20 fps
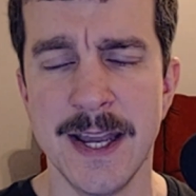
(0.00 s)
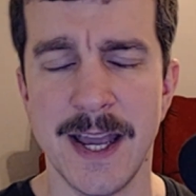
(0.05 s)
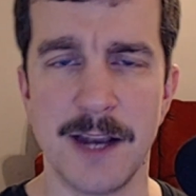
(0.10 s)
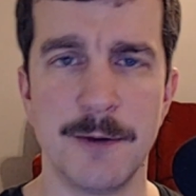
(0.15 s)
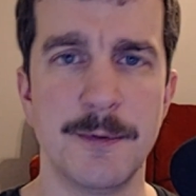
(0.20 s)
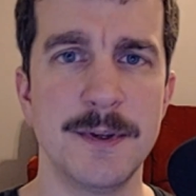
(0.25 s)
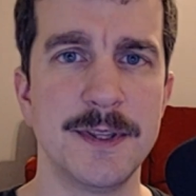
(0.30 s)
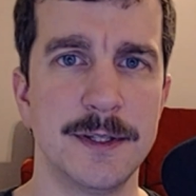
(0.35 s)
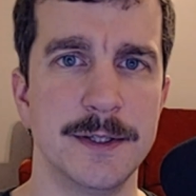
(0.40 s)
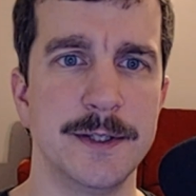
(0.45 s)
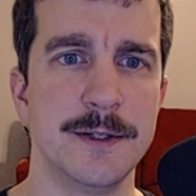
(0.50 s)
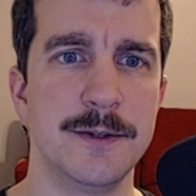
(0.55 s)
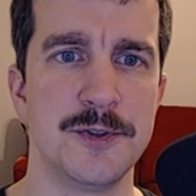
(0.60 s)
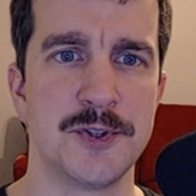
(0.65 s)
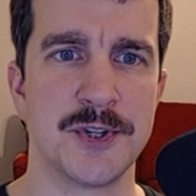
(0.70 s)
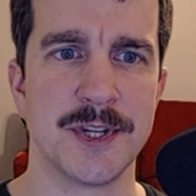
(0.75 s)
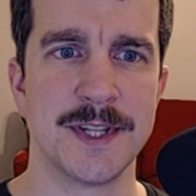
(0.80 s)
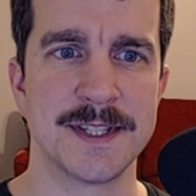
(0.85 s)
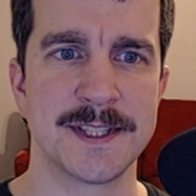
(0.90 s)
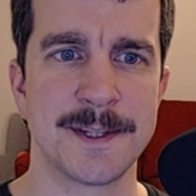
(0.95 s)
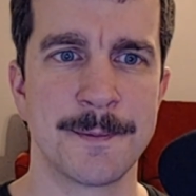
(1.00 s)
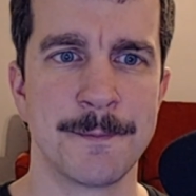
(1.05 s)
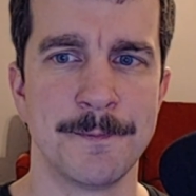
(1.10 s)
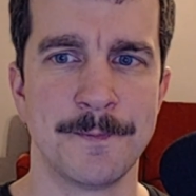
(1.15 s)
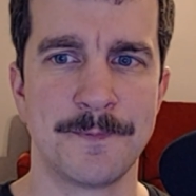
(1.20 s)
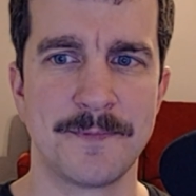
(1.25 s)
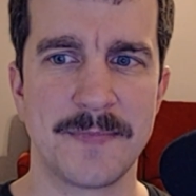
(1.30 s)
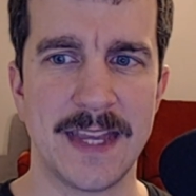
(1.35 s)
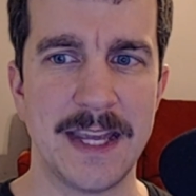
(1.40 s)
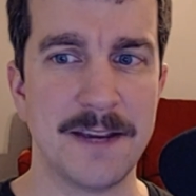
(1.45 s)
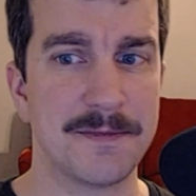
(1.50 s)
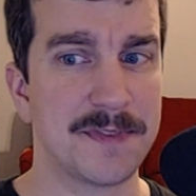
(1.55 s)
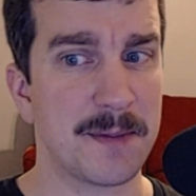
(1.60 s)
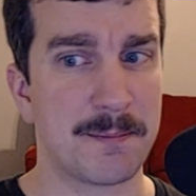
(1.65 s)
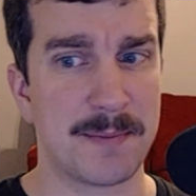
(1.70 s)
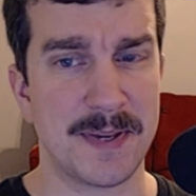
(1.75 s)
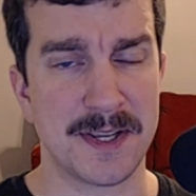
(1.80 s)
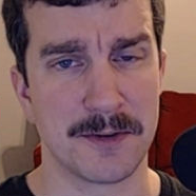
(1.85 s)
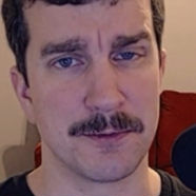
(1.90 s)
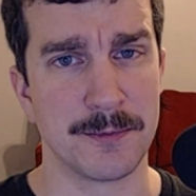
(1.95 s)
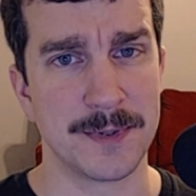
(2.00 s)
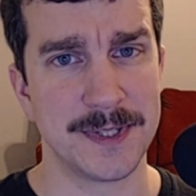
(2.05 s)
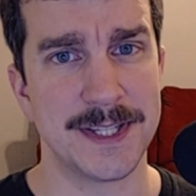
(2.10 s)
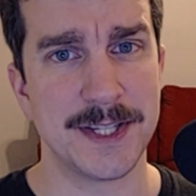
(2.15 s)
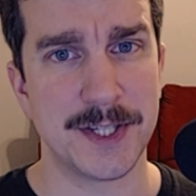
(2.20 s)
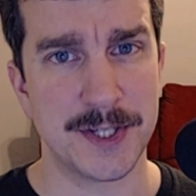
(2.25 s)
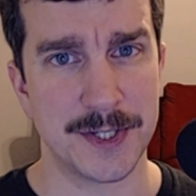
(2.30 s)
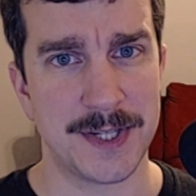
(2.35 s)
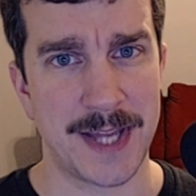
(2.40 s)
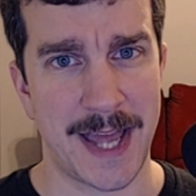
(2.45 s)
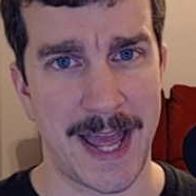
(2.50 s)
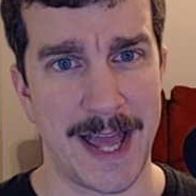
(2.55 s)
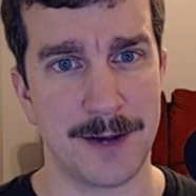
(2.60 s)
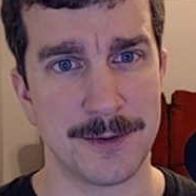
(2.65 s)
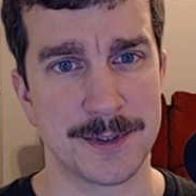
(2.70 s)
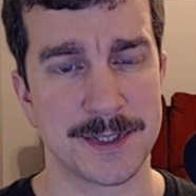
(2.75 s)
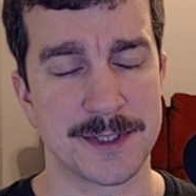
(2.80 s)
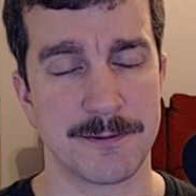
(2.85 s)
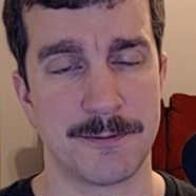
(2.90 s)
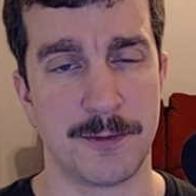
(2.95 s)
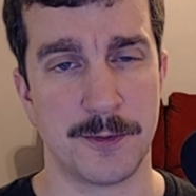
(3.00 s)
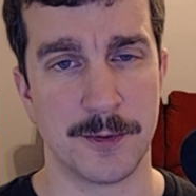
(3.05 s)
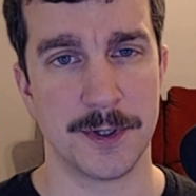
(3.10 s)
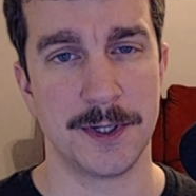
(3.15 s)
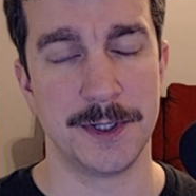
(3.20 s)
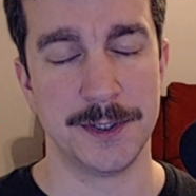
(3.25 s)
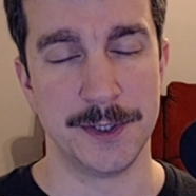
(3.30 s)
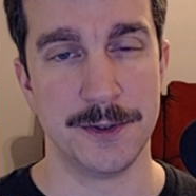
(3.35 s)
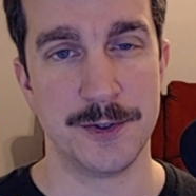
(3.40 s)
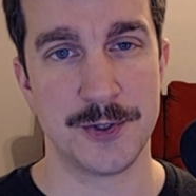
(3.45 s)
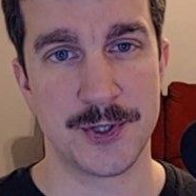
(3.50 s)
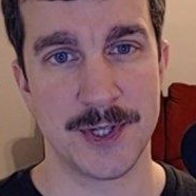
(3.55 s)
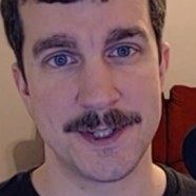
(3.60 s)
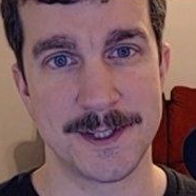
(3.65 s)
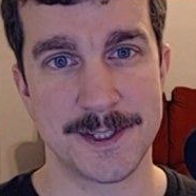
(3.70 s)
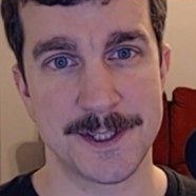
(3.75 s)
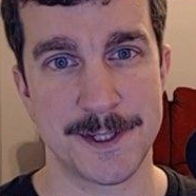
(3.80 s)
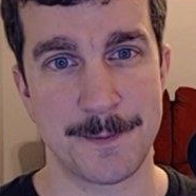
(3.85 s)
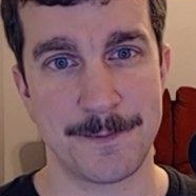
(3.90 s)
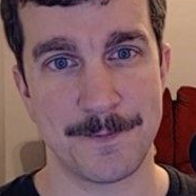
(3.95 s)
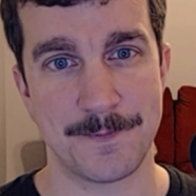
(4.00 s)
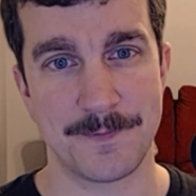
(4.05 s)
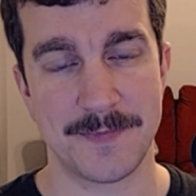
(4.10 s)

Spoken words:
And with illusions, if they pick a really good house for illusions,